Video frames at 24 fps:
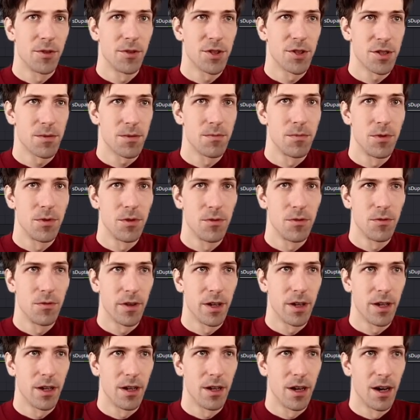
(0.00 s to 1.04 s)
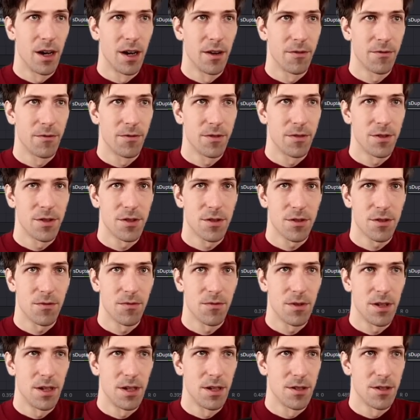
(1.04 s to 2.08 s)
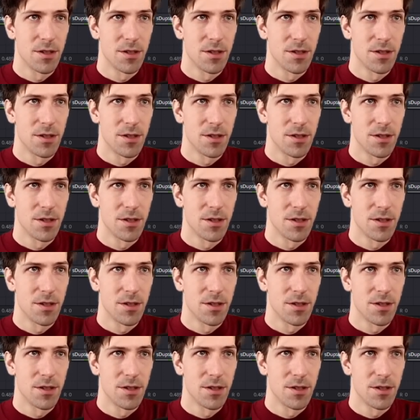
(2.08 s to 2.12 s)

just move it off screen.